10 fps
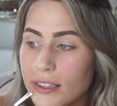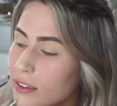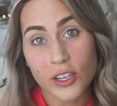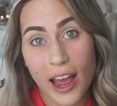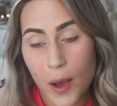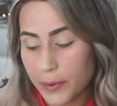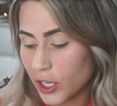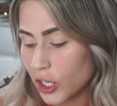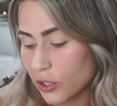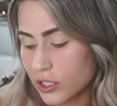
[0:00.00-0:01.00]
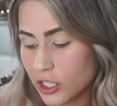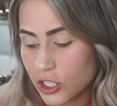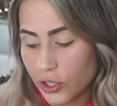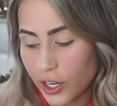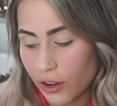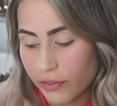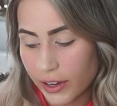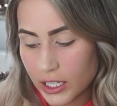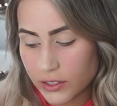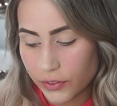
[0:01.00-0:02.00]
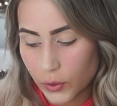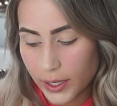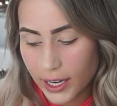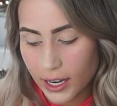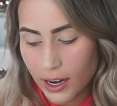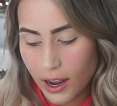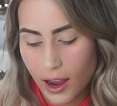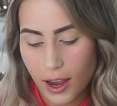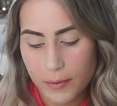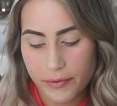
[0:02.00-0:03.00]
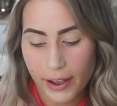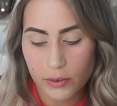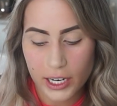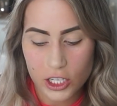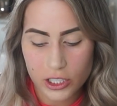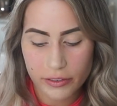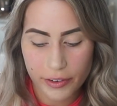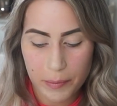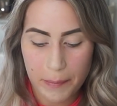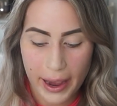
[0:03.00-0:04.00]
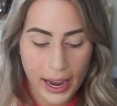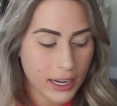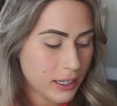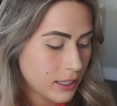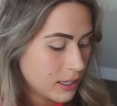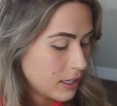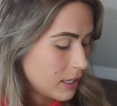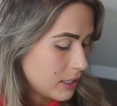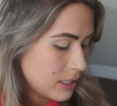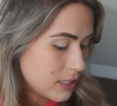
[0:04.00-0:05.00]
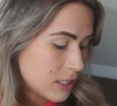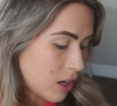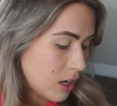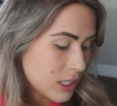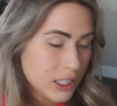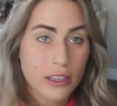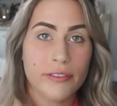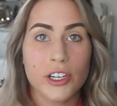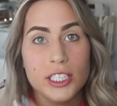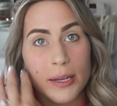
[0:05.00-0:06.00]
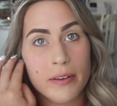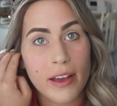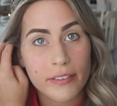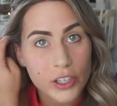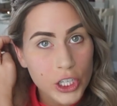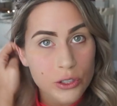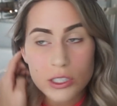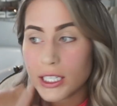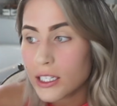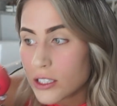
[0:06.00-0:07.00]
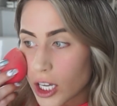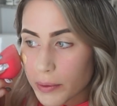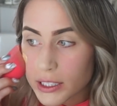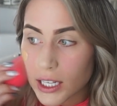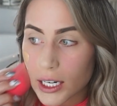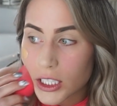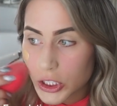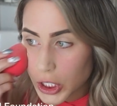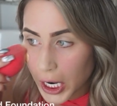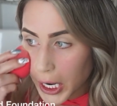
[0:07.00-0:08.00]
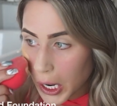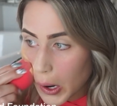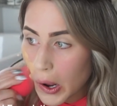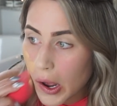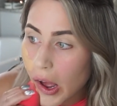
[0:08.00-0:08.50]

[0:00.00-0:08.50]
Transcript: So now I'm gonna use the Studio Fix Fluid foundation from MAC. This is honestly the first time I've ever used it, so I'm excited to try it.